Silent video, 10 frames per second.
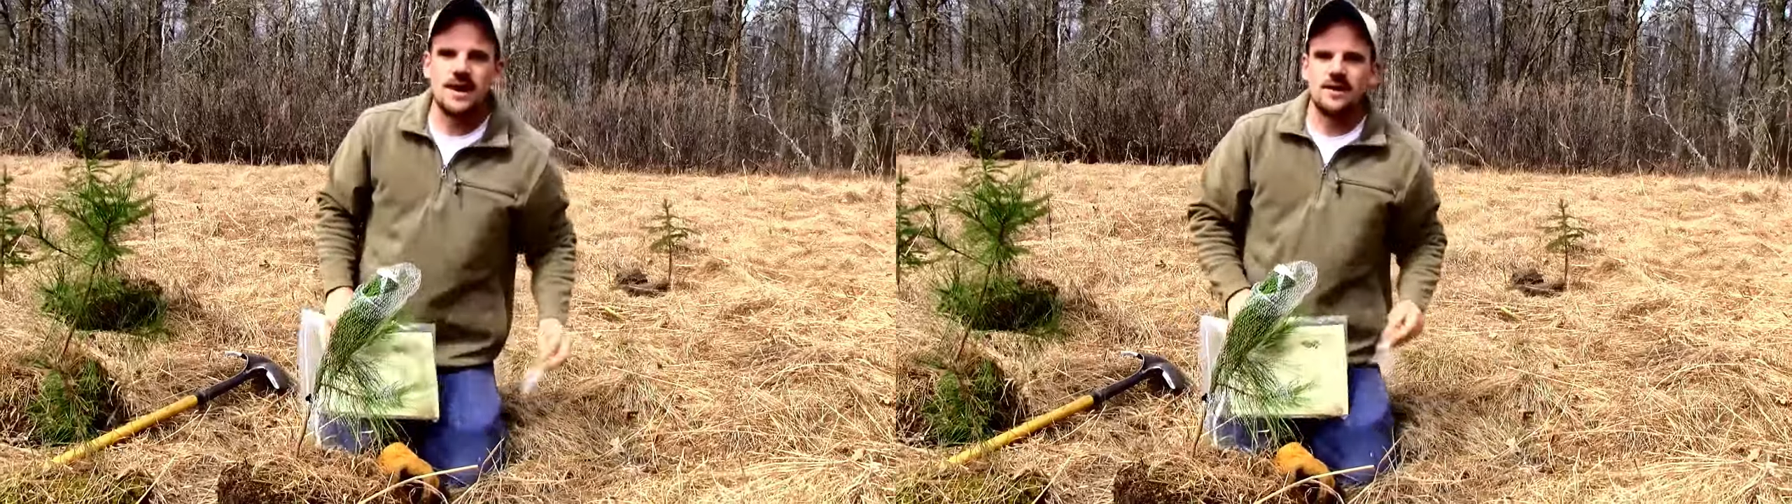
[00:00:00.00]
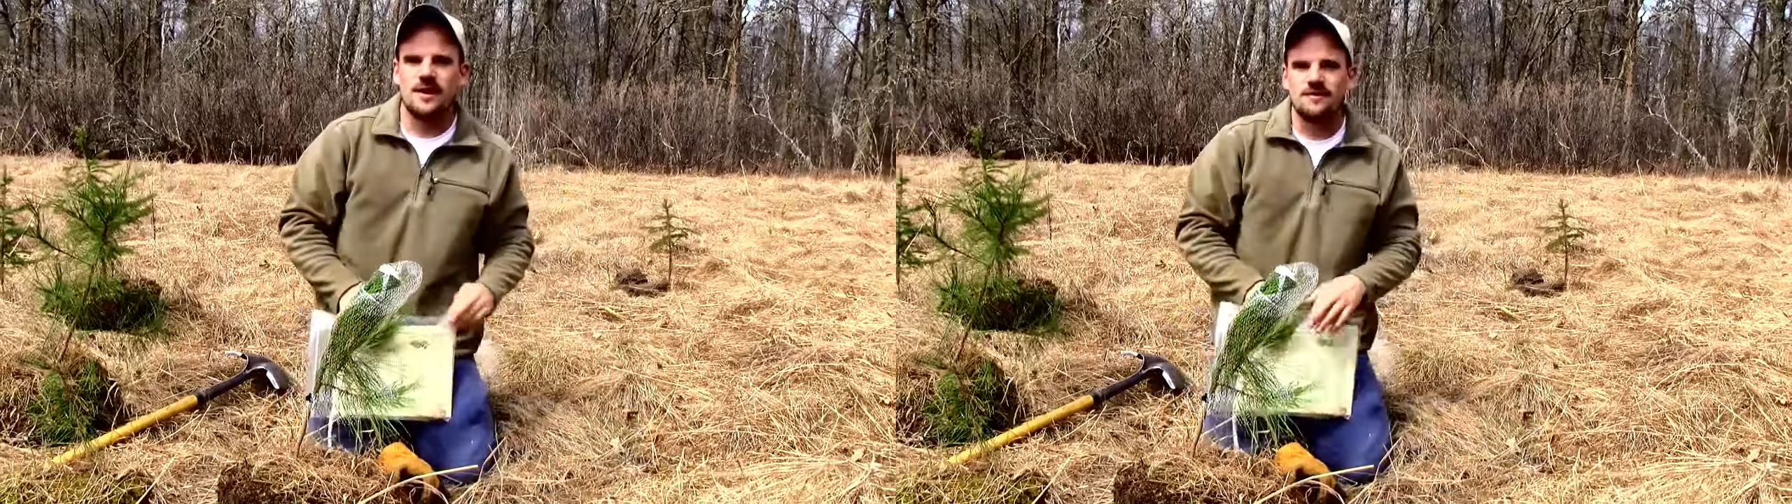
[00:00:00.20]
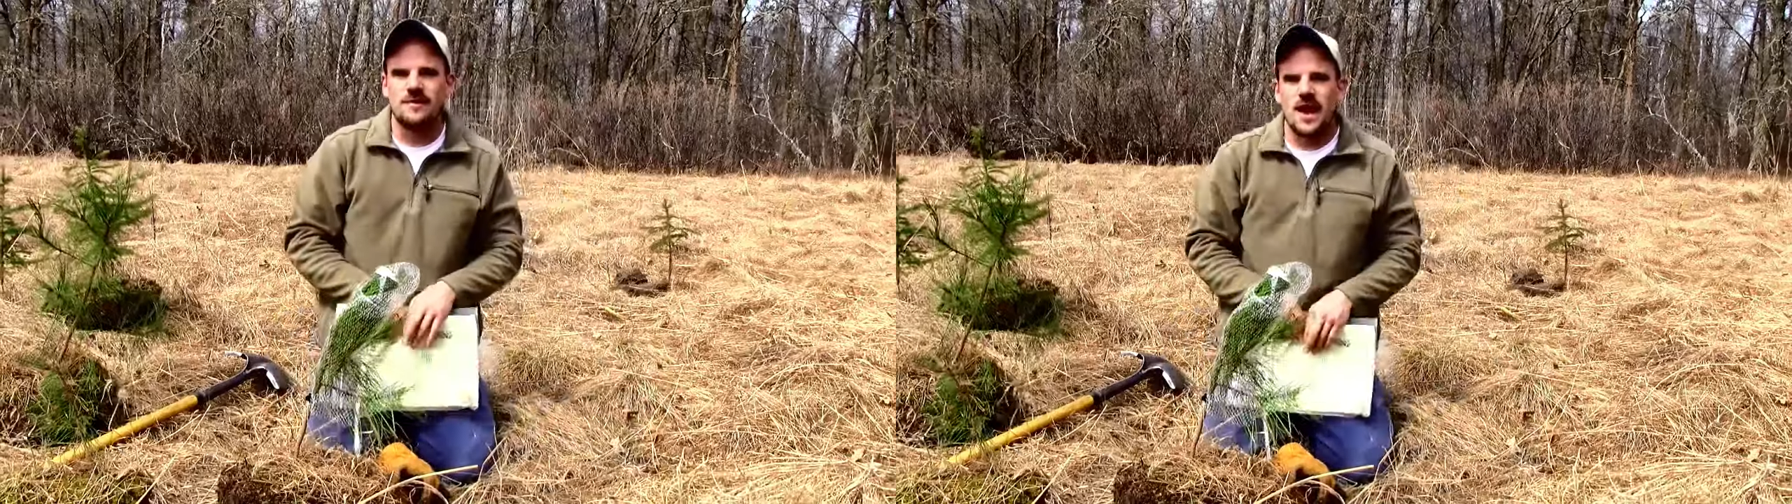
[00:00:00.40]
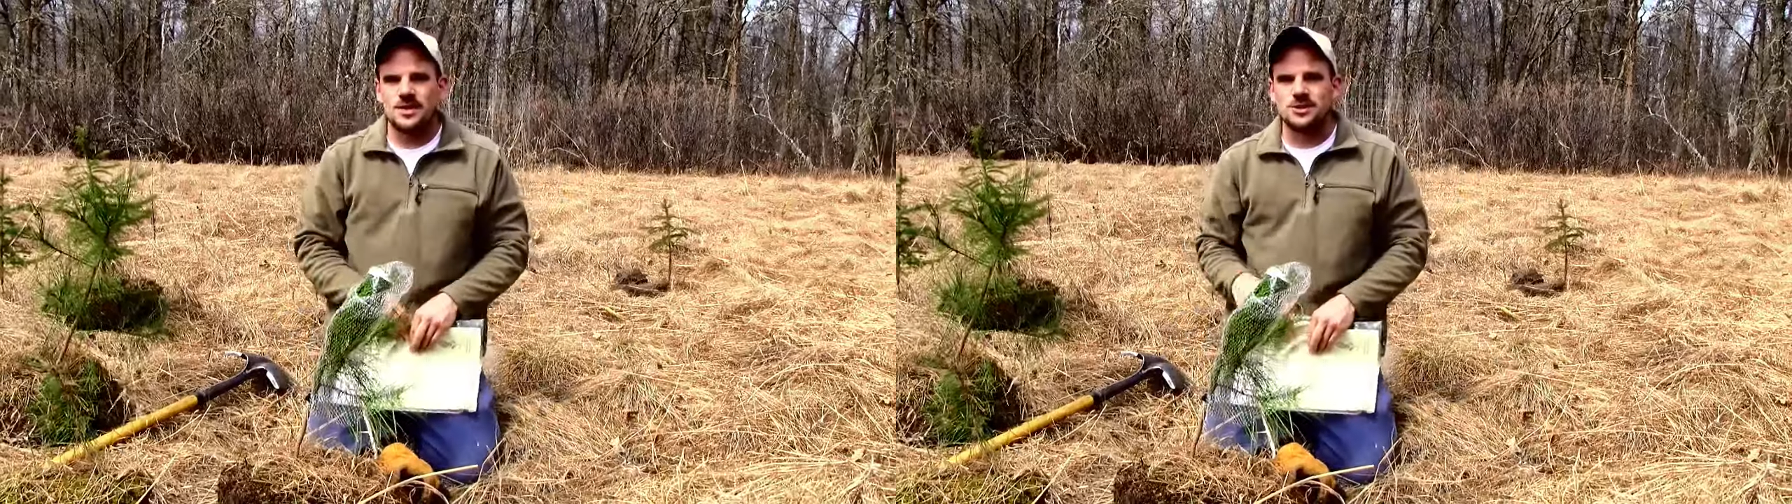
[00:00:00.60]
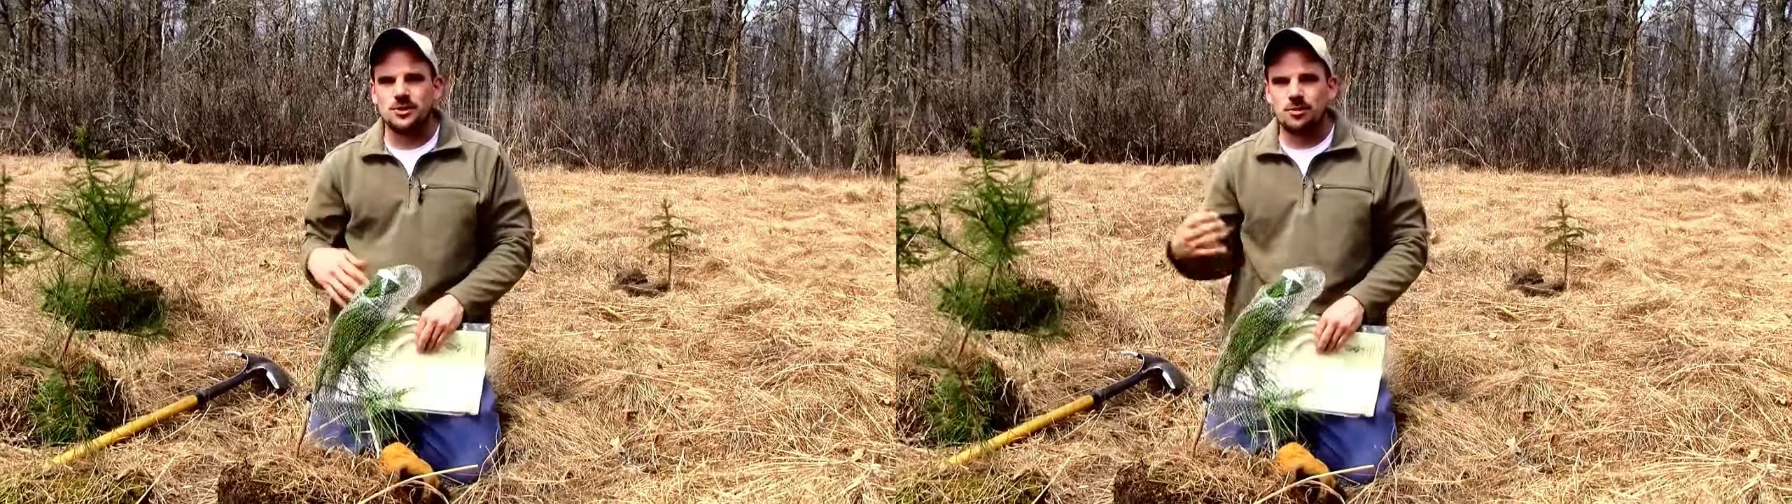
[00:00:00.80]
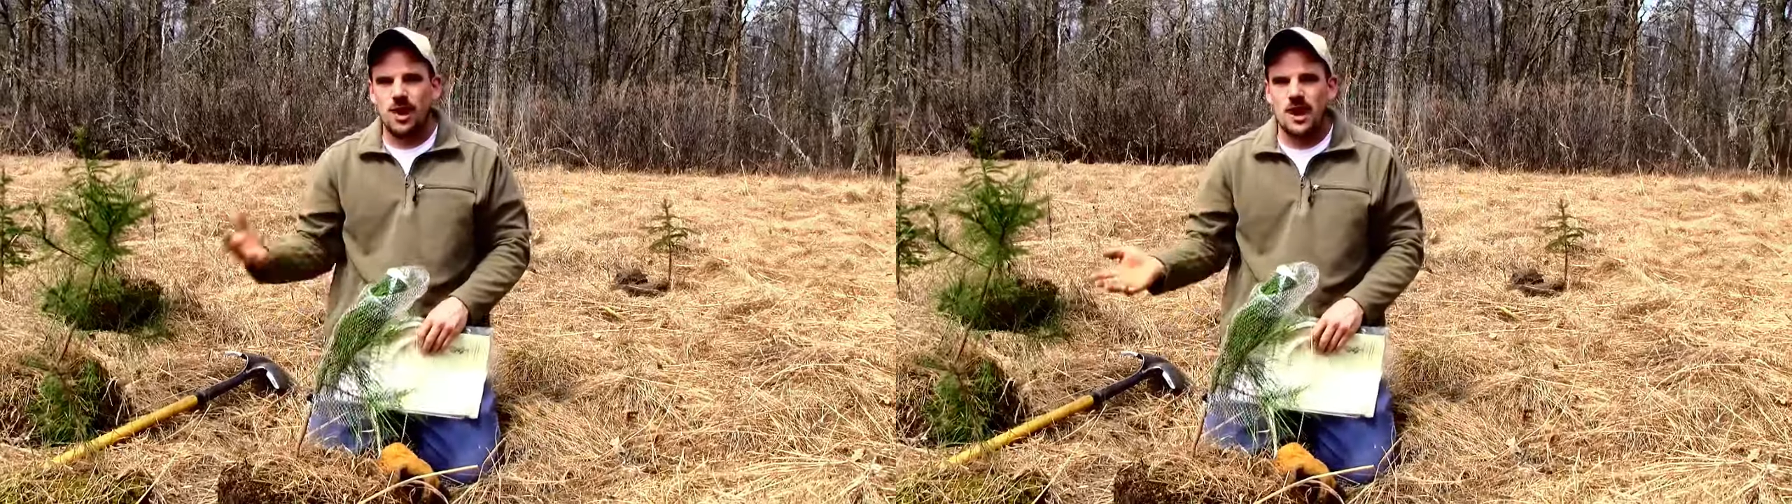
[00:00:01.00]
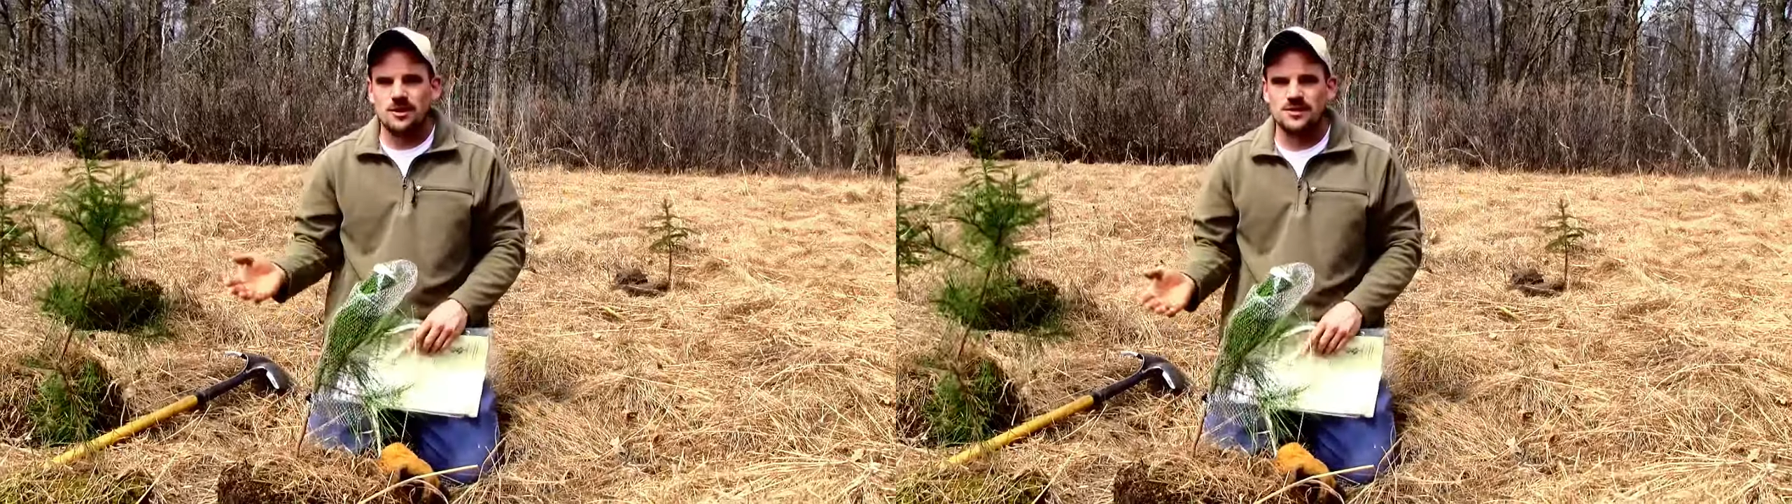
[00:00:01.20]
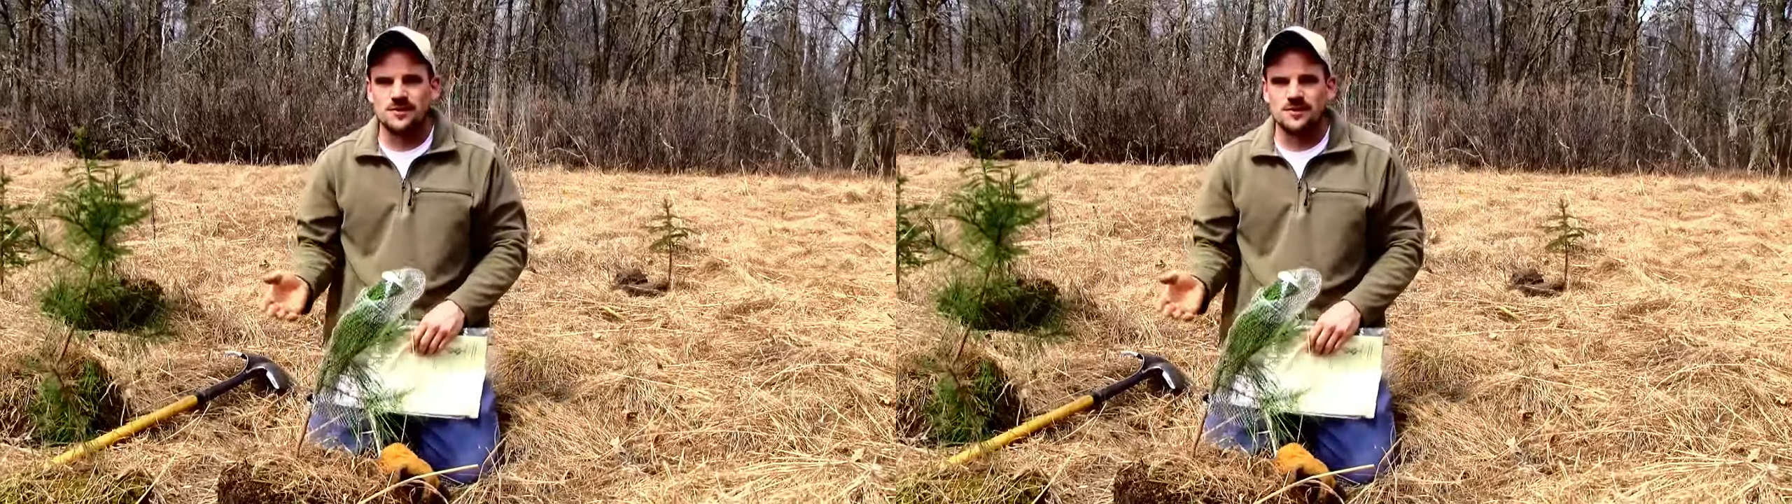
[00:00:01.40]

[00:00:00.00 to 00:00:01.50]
enough natural browse